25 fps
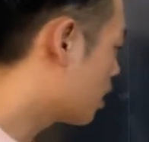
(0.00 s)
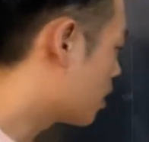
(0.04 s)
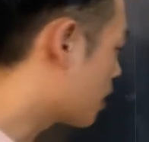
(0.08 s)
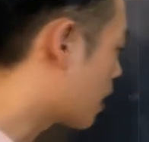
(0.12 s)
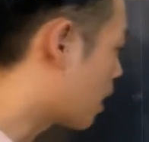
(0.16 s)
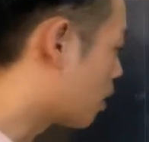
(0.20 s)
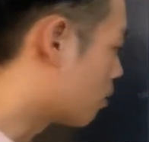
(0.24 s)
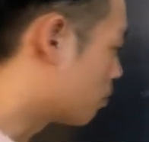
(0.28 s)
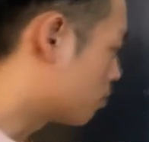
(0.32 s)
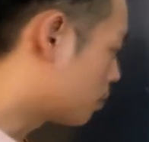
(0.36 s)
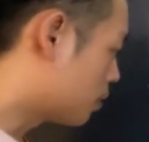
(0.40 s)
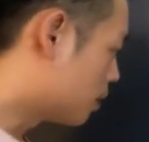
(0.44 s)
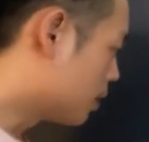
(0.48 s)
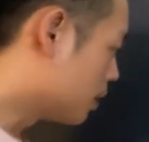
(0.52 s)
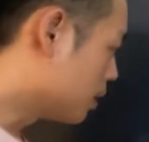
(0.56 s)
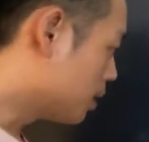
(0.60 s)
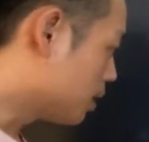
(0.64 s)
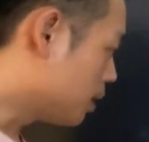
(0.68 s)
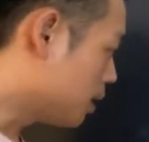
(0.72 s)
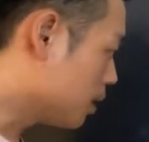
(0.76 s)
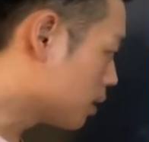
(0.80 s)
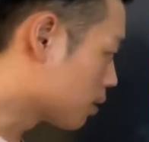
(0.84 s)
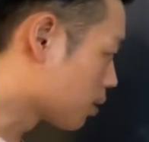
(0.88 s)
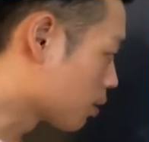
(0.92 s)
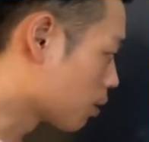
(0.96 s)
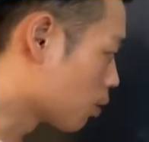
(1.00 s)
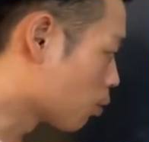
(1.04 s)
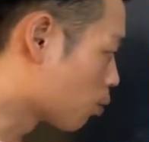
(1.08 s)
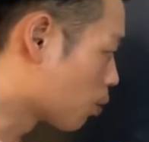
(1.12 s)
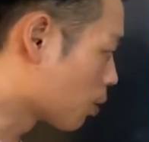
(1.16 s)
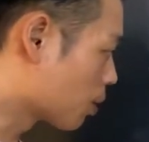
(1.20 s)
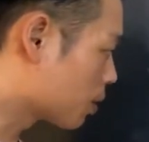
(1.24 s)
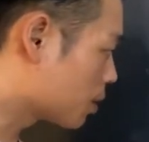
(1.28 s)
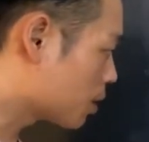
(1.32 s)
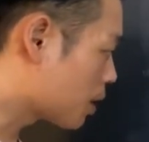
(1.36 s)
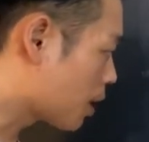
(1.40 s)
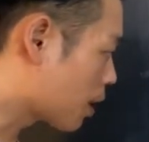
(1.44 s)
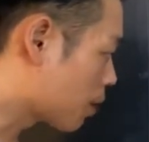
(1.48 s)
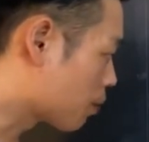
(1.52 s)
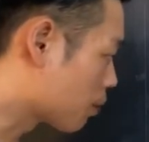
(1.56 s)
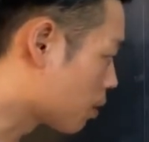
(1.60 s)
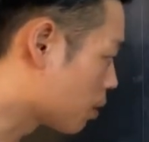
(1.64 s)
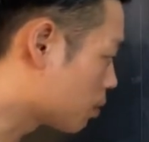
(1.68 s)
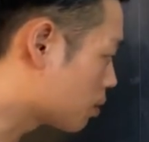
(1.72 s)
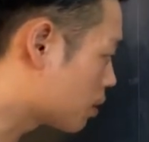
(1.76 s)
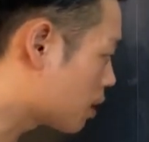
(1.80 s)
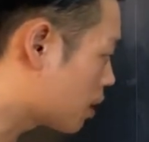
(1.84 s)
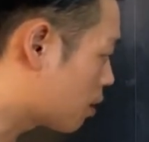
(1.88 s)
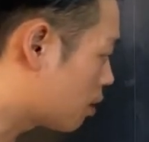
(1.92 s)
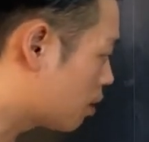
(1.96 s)
Now, these are the words that I
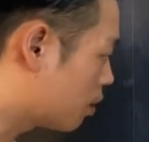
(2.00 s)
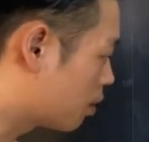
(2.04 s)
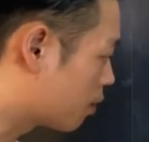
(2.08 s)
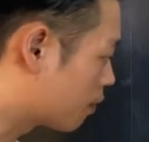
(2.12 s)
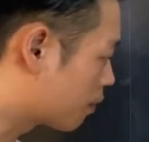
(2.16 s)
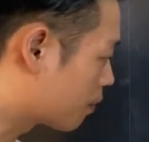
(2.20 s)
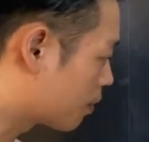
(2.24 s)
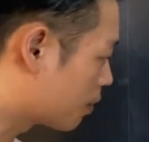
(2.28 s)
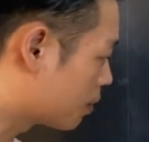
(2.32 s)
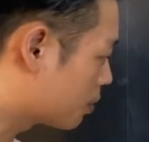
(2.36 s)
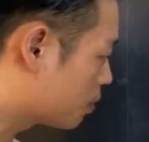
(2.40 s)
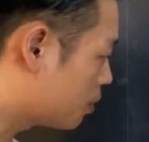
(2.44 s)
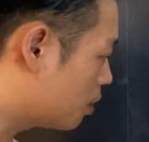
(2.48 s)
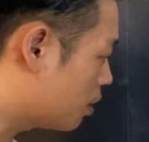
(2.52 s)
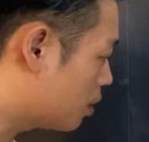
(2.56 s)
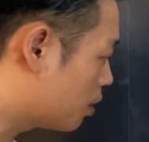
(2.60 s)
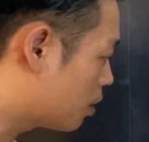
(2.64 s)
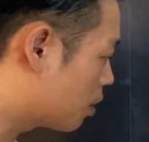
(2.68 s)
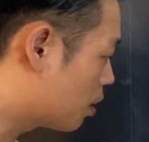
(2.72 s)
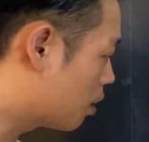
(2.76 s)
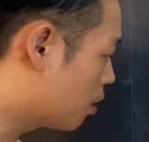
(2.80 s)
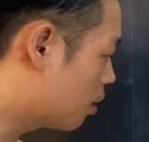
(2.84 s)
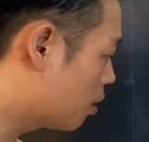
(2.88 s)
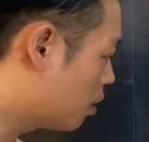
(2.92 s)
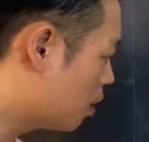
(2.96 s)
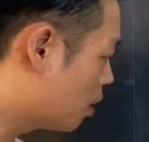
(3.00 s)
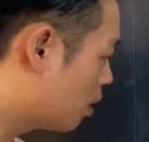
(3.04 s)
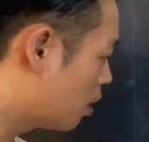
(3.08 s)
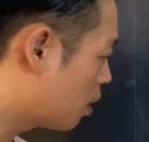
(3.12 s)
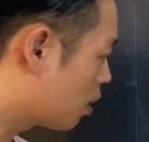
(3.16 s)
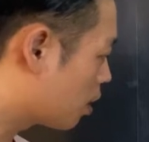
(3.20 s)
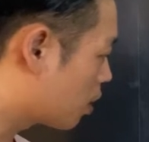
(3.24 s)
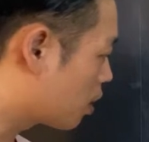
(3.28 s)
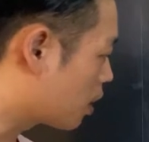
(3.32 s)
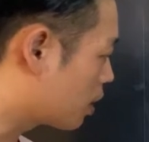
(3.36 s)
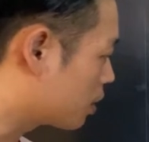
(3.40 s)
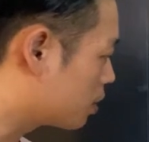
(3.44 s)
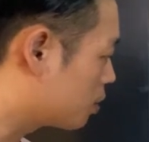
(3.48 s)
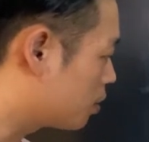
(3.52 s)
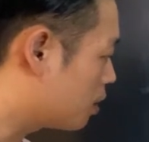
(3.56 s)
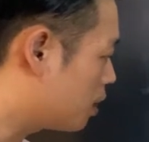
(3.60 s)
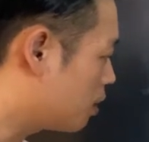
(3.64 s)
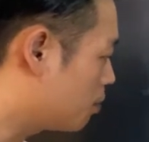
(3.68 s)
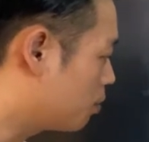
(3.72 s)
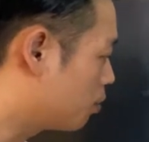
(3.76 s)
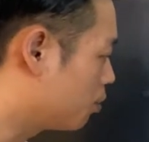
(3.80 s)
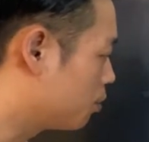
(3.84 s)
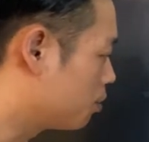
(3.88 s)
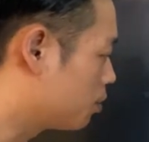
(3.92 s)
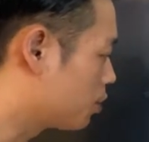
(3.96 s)
wrote down in the first detail. Get
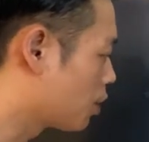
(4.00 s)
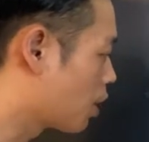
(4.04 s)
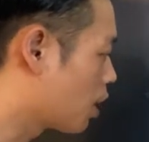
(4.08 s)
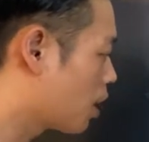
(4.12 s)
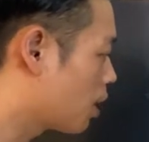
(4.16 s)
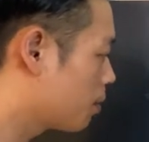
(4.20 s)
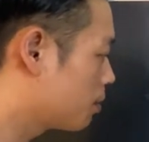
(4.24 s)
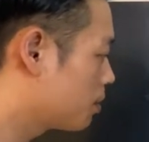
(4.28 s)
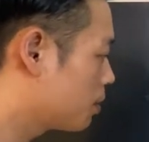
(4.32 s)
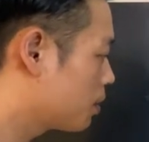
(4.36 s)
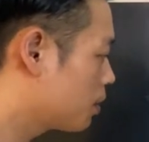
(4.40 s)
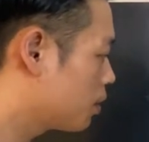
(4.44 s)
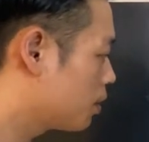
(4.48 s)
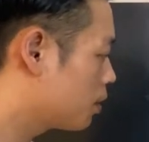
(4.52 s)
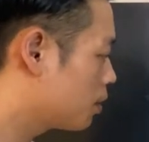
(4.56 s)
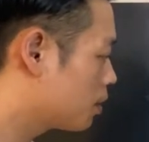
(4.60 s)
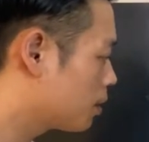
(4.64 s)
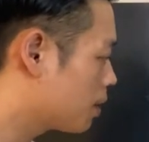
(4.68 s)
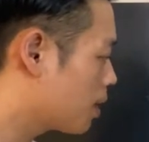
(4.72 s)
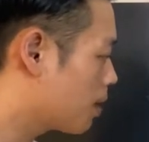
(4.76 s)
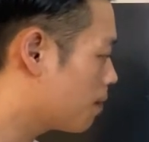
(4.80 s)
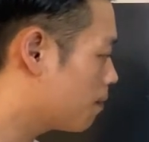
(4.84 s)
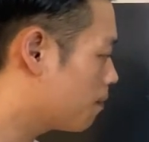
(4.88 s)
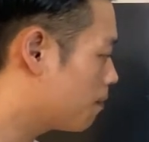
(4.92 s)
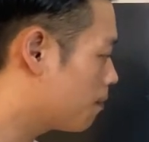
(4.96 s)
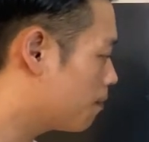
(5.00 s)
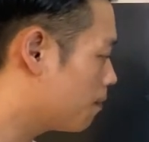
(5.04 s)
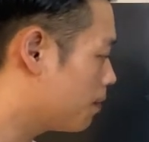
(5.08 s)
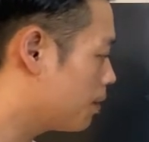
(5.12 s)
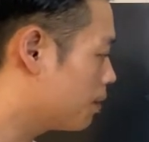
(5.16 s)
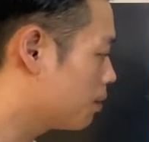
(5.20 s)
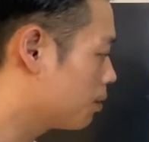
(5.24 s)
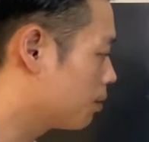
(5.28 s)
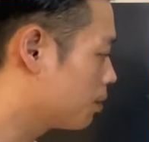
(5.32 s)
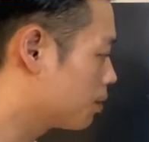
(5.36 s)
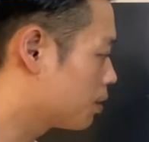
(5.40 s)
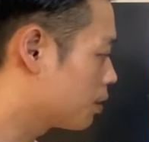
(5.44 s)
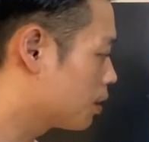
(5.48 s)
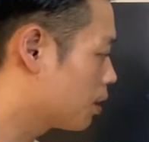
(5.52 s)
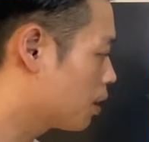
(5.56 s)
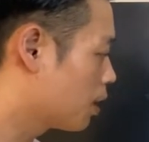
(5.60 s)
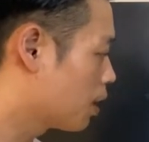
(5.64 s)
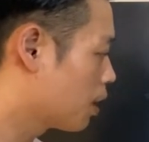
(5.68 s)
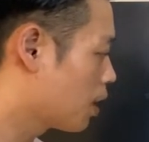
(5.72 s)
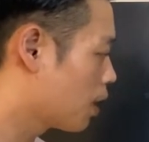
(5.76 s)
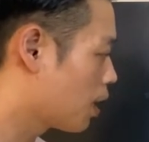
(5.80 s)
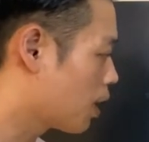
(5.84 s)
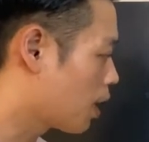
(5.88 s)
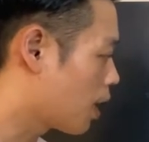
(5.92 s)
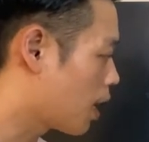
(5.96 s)
stable jobs, STEM fields,
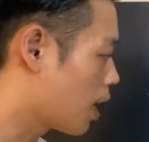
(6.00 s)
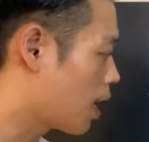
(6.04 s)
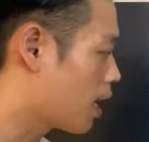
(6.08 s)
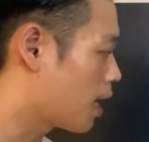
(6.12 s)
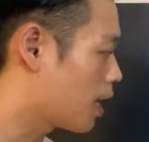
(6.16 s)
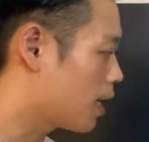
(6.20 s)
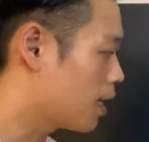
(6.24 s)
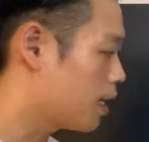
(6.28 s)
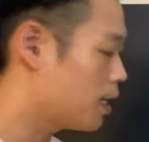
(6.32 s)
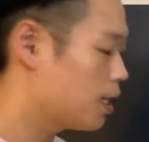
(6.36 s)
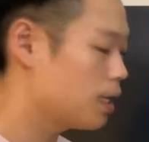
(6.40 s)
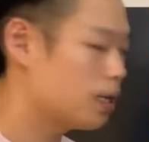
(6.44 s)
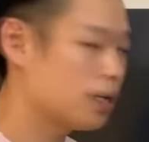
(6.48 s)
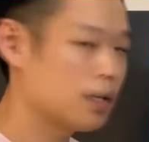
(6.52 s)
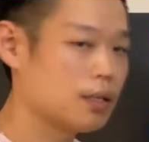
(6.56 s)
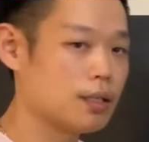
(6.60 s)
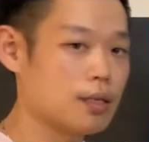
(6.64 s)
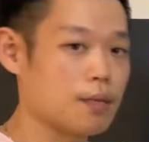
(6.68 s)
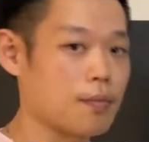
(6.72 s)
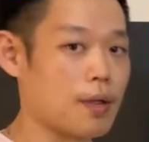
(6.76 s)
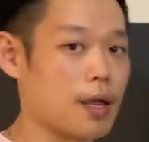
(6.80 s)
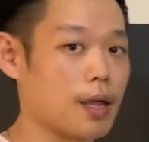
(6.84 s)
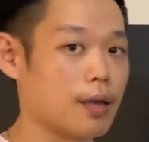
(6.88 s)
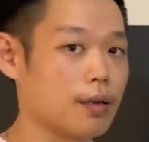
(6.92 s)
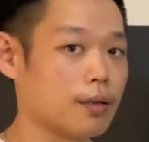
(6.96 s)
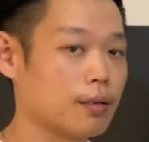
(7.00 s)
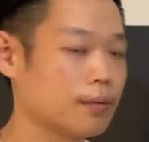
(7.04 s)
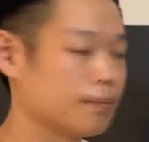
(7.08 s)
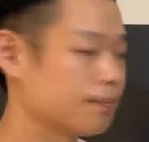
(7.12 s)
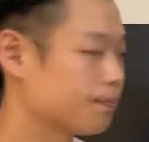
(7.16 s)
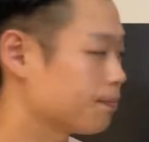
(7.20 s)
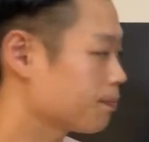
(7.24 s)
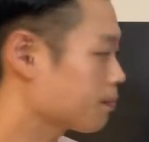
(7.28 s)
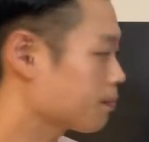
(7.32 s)
high demand.